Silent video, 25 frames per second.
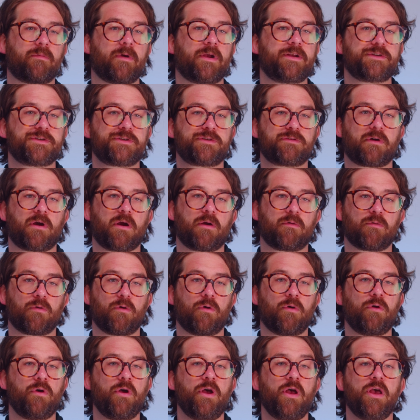registrar
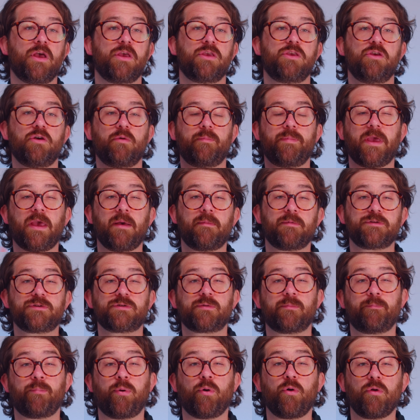role, you'll be able
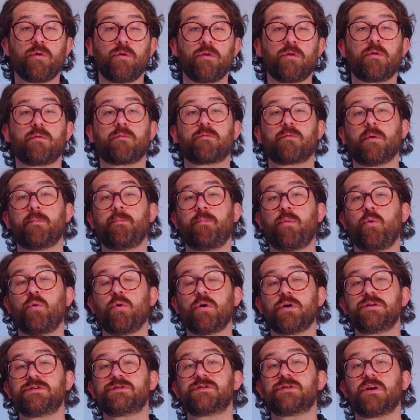to pull
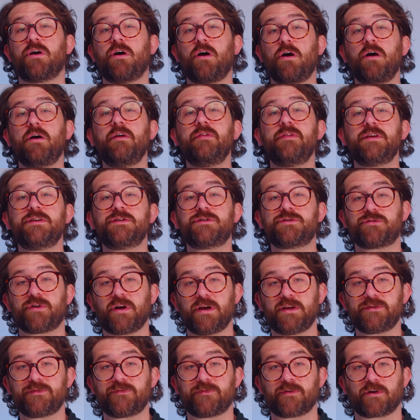reports on these
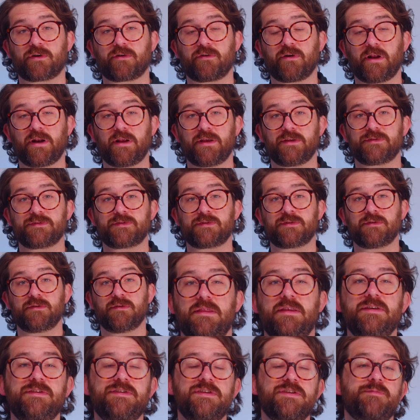transfer credits.
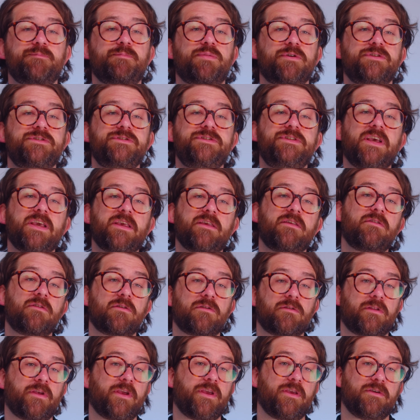This is
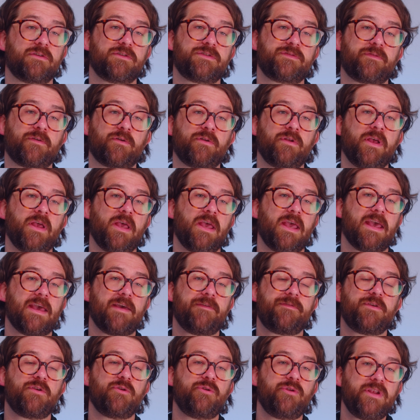particularly useful
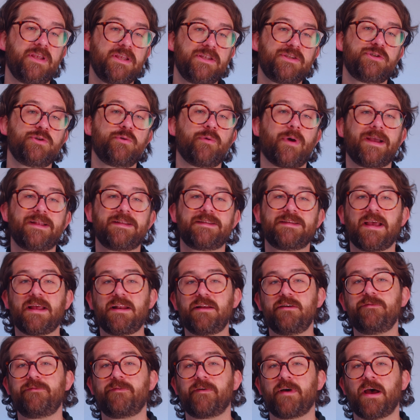if you need to
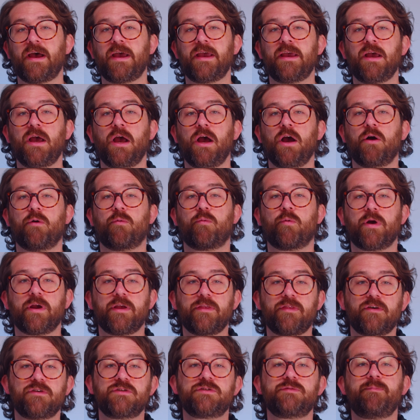identify where
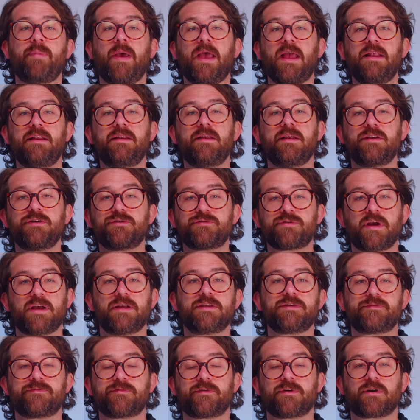those pending
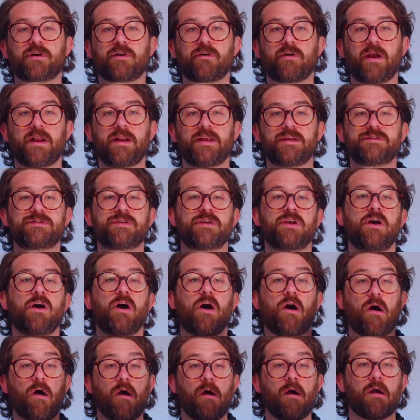transfer credits
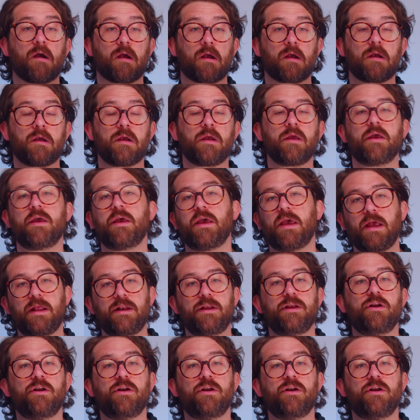are in